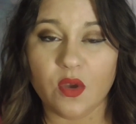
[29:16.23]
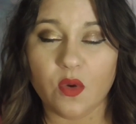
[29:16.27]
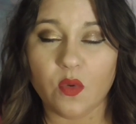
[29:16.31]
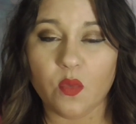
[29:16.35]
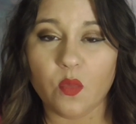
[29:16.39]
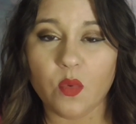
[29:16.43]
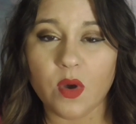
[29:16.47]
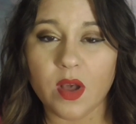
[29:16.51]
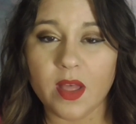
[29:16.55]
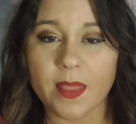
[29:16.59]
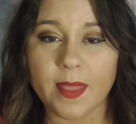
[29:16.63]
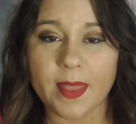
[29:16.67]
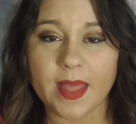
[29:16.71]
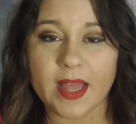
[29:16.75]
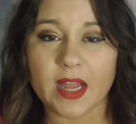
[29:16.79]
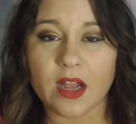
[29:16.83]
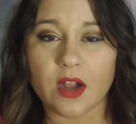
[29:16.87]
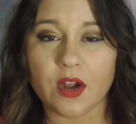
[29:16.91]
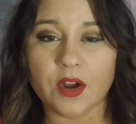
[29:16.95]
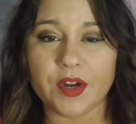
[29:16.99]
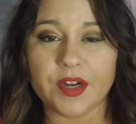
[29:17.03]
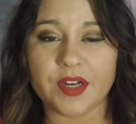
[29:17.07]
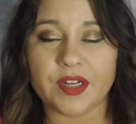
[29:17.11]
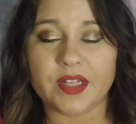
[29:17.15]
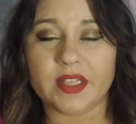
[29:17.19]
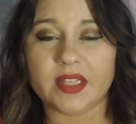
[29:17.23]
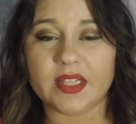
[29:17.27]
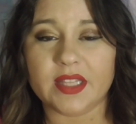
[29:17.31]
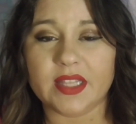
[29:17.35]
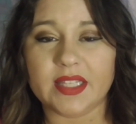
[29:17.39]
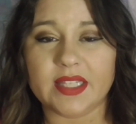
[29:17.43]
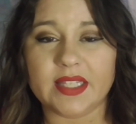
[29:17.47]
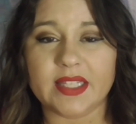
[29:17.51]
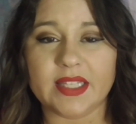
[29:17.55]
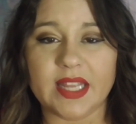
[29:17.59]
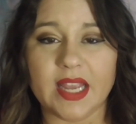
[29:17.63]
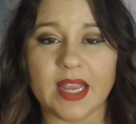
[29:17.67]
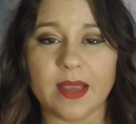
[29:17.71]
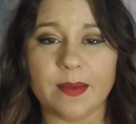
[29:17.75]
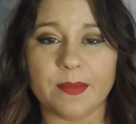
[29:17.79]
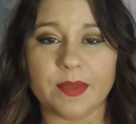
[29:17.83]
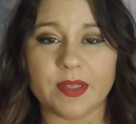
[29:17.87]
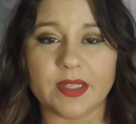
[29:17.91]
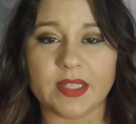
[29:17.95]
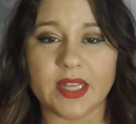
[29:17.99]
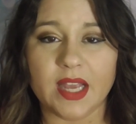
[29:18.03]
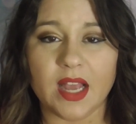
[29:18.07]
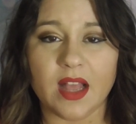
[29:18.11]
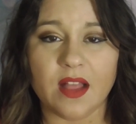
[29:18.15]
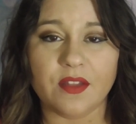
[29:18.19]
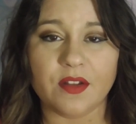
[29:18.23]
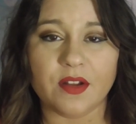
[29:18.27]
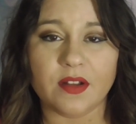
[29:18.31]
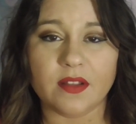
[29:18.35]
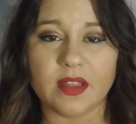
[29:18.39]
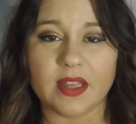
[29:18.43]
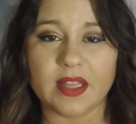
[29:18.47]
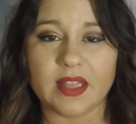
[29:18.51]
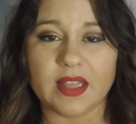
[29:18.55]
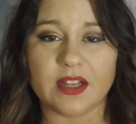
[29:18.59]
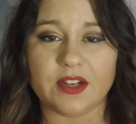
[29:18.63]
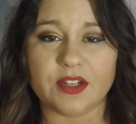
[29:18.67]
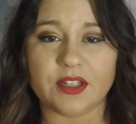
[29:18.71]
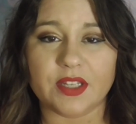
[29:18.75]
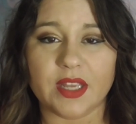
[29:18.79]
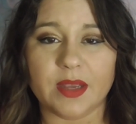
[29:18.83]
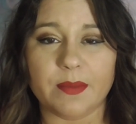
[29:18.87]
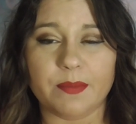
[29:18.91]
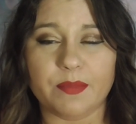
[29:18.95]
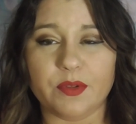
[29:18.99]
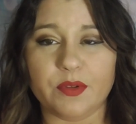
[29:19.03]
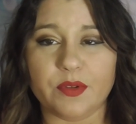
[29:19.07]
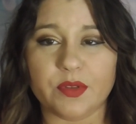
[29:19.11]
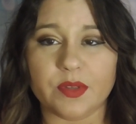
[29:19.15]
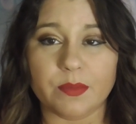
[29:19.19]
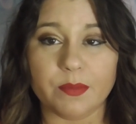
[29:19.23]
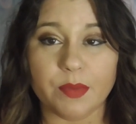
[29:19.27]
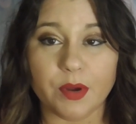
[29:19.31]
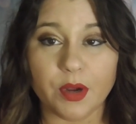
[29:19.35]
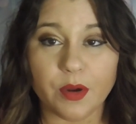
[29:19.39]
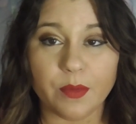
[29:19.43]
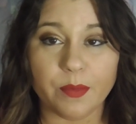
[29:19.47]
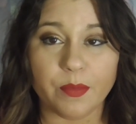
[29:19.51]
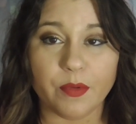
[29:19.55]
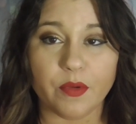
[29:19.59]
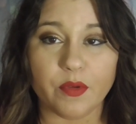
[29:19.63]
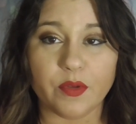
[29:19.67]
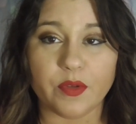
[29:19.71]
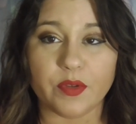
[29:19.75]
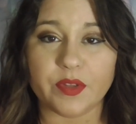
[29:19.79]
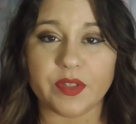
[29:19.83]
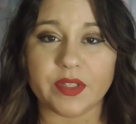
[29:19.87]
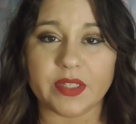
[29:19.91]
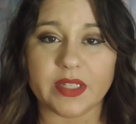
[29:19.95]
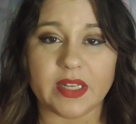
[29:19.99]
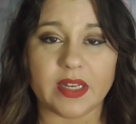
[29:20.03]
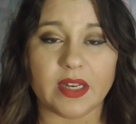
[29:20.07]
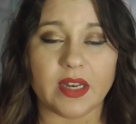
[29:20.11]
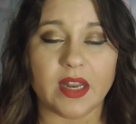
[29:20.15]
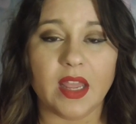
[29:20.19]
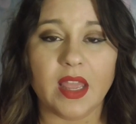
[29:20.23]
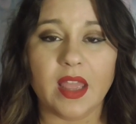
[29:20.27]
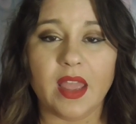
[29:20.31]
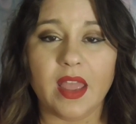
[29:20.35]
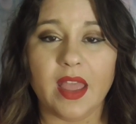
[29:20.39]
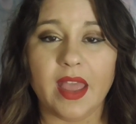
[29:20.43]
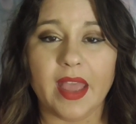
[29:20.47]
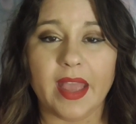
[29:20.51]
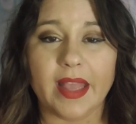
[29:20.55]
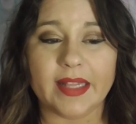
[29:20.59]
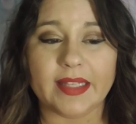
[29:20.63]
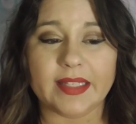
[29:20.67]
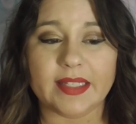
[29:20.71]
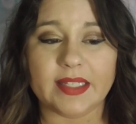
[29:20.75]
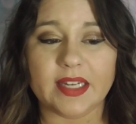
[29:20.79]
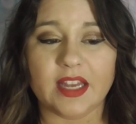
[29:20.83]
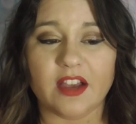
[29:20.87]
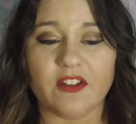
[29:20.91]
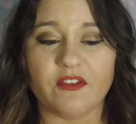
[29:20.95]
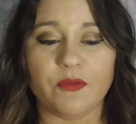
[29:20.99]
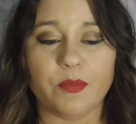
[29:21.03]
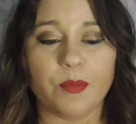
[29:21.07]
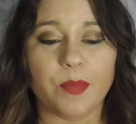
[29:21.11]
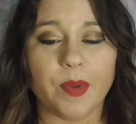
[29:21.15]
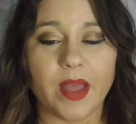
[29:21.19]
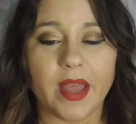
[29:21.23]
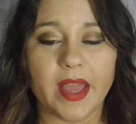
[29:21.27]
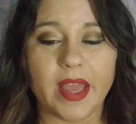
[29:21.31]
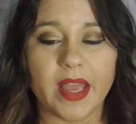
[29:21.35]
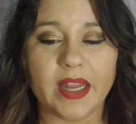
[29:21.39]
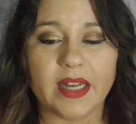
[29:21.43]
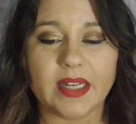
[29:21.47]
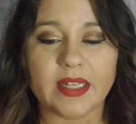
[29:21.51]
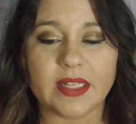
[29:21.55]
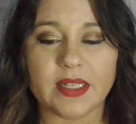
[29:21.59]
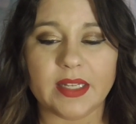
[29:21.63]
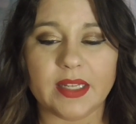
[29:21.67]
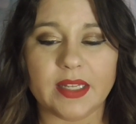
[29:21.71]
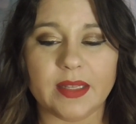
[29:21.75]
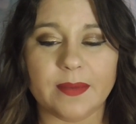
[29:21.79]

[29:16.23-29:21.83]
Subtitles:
one that aren't the same as the other, like there's like blues and purples and stuff, but